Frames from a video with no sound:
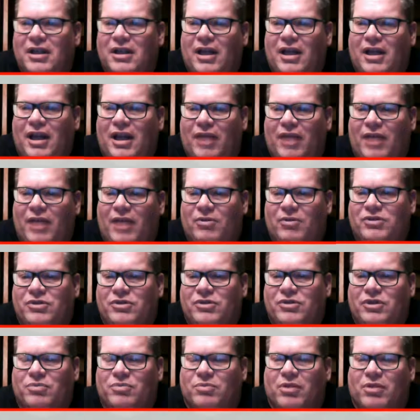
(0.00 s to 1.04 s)
it was
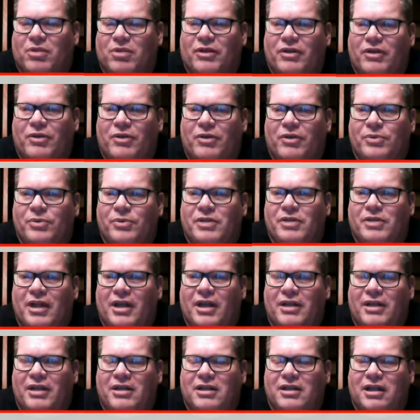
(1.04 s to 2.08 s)
just one of those
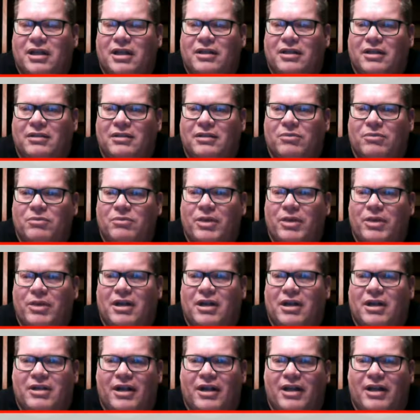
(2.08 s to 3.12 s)
that we knocked
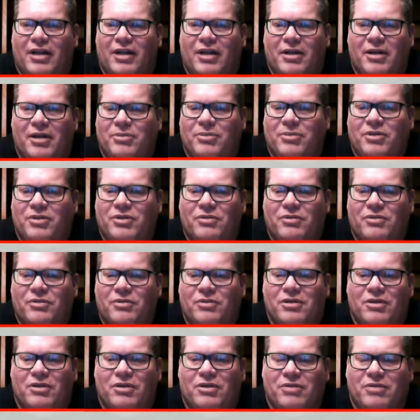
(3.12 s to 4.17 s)
out 8 episodes in
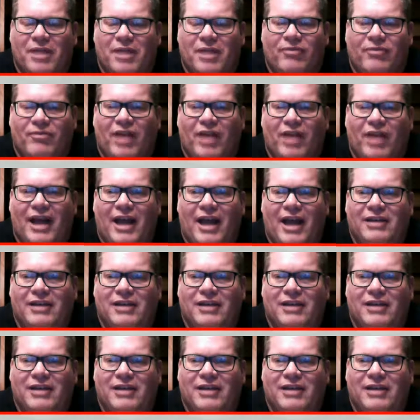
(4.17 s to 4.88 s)
no time flat.